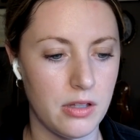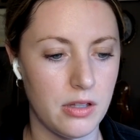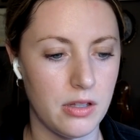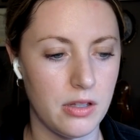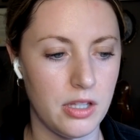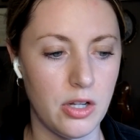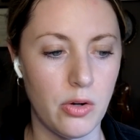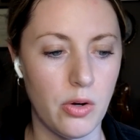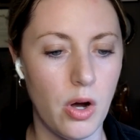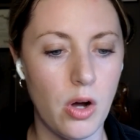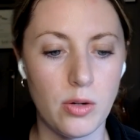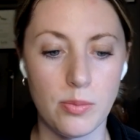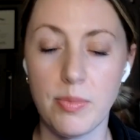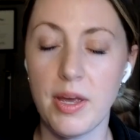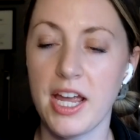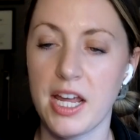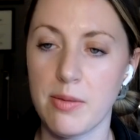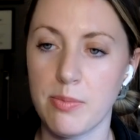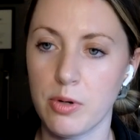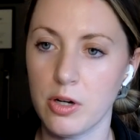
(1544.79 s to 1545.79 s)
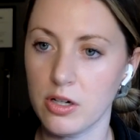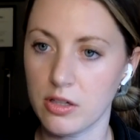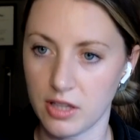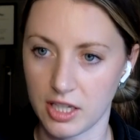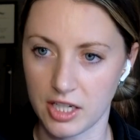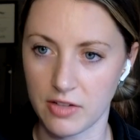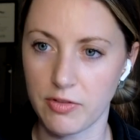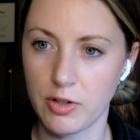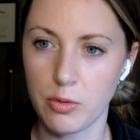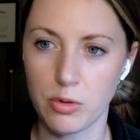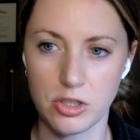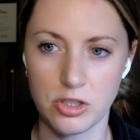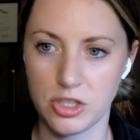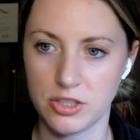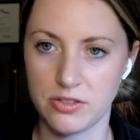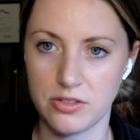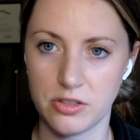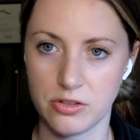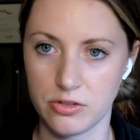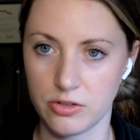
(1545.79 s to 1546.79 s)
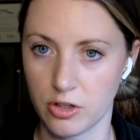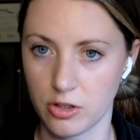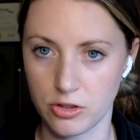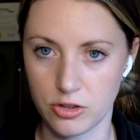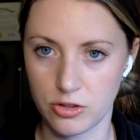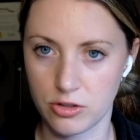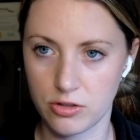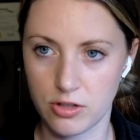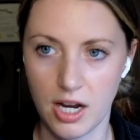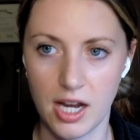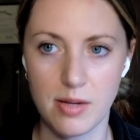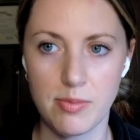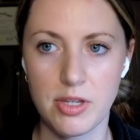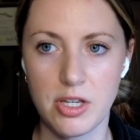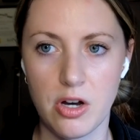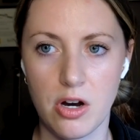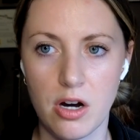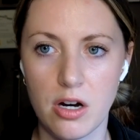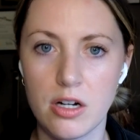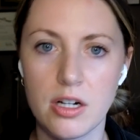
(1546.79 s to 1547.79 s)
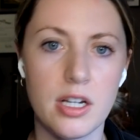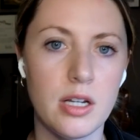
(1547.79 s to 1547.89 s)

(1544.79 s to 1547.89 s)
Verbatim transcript: you know, on paper, like if you were just to search IBR,